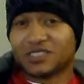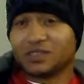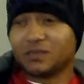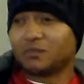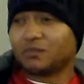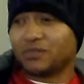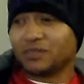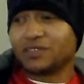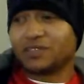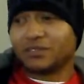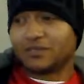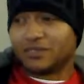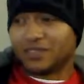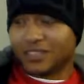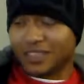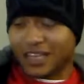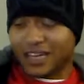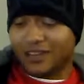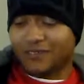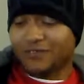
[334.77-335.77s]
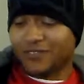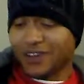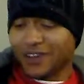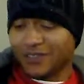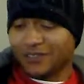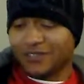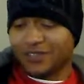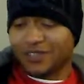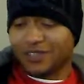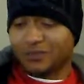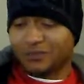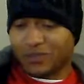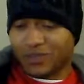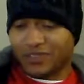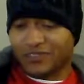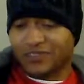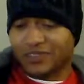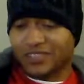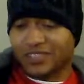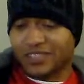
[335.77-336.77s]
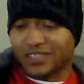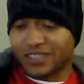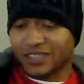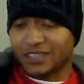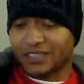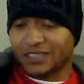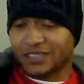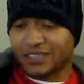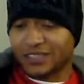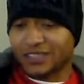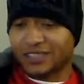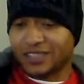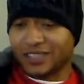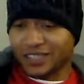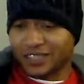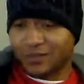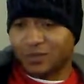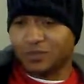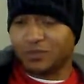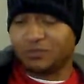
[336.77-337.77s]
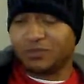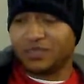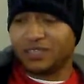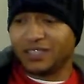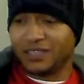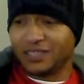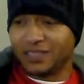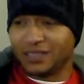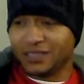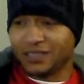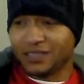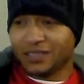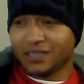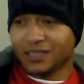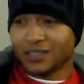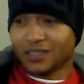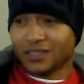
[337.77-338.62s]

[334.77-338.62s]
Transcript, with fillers: To put Godfather in the perfect sense, this would be